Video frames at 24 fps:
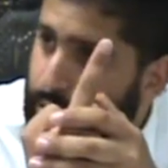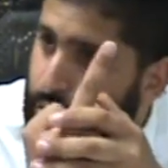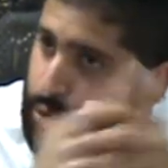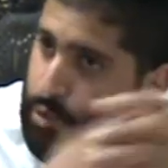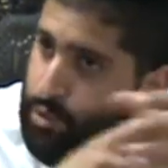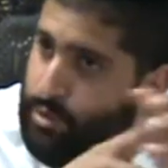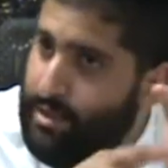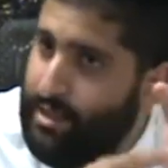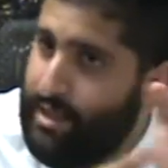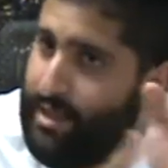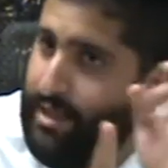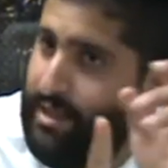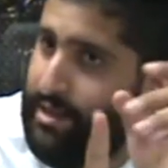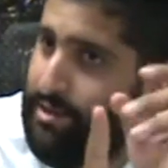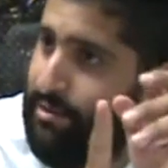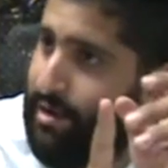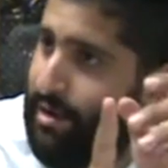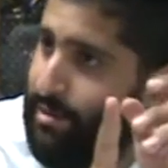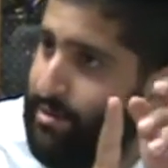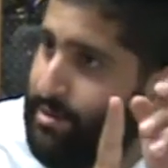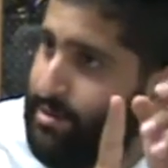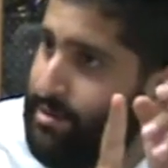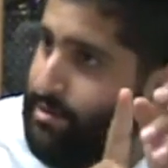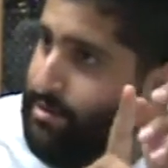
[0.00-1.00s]
who's an
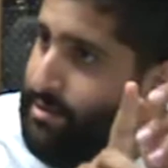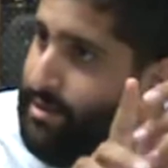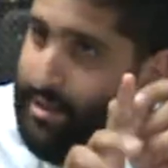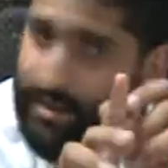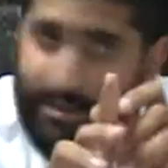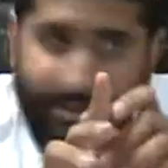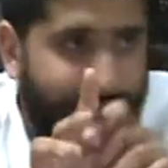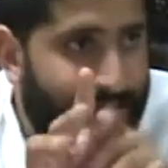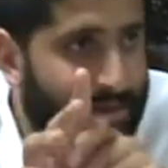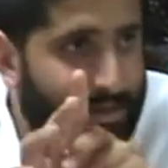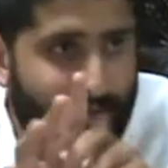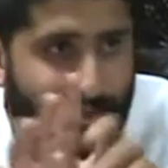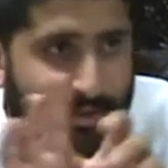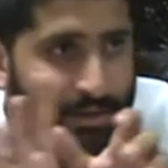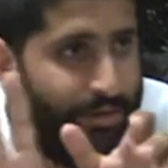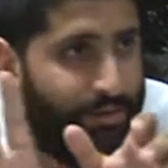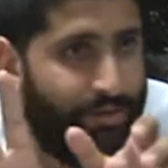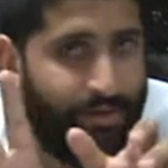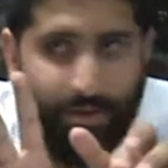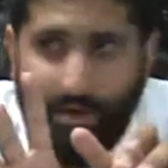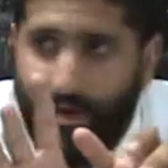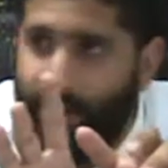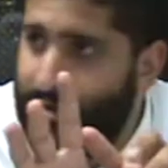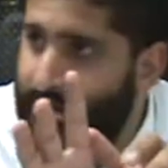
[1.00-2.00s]
ignoramus, he doesn't know
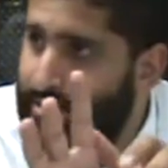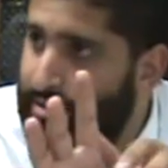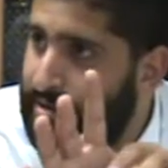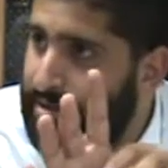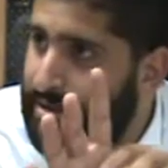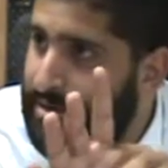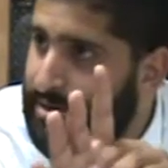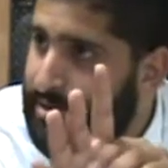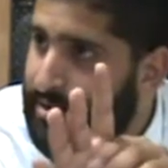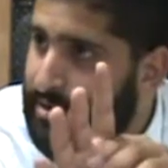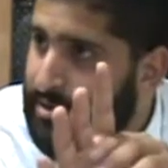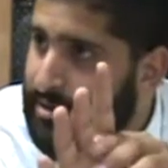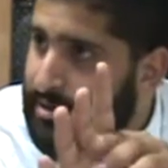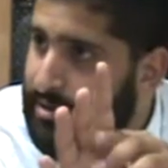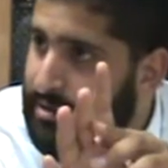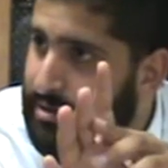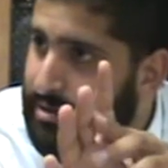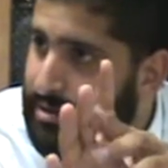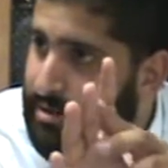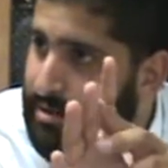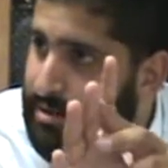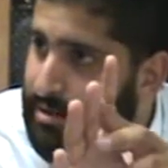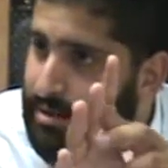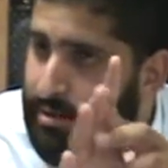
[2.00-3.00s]
Torah,
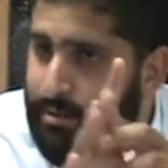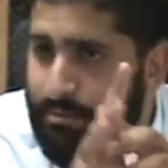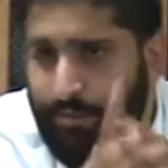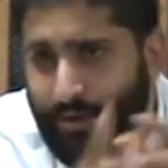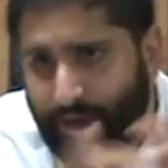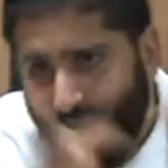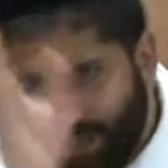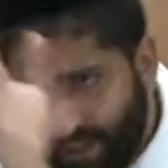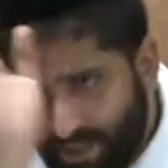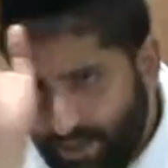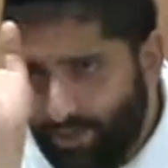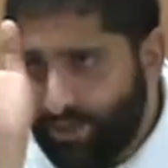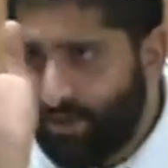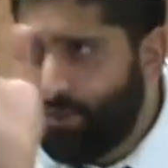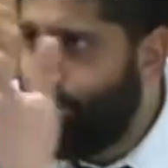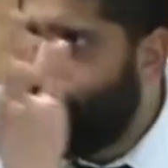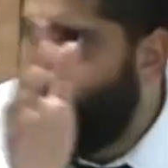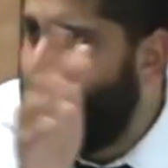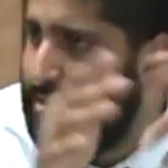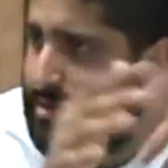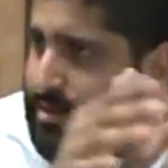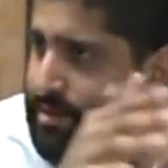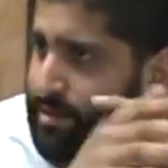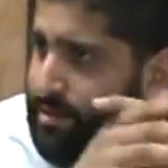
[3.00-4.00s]
because he was
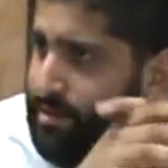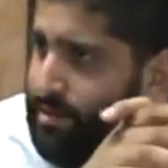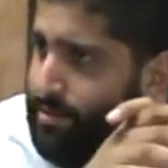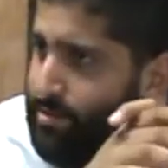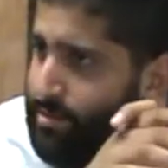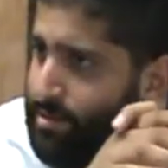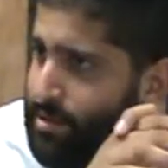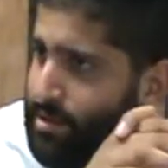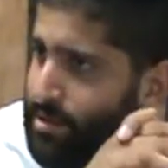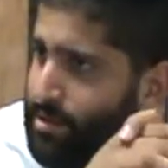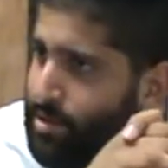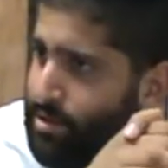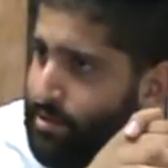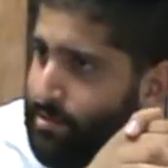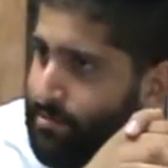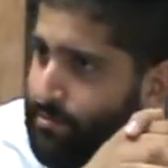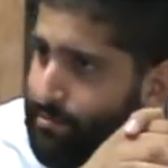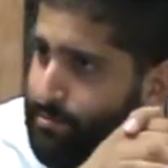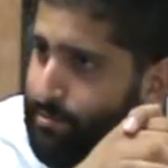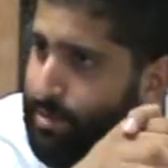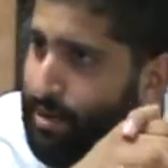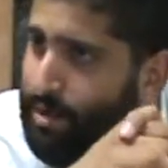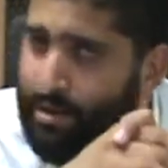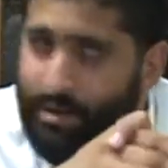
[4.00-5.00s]
appointed to the position,
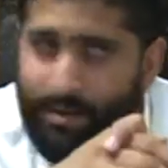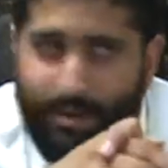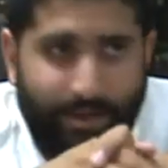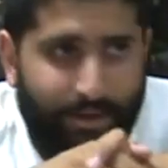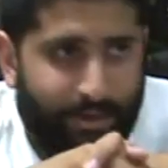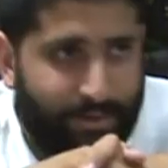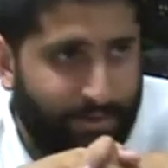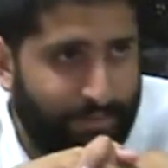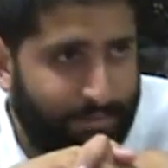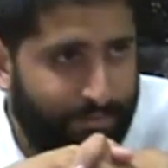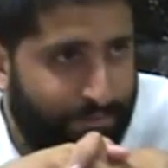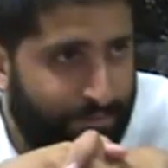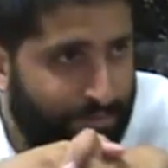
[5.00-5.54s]
politics.